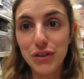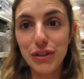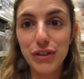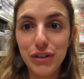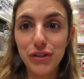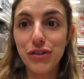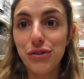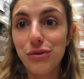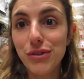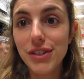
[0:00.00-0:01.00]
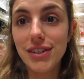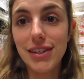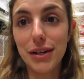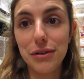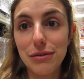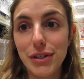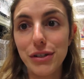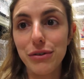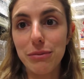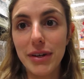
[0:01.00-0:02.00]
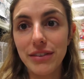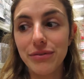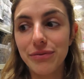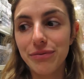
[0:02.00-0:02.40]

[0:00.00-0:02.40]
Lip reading: for your shoes? Because I don't know what to do with mine.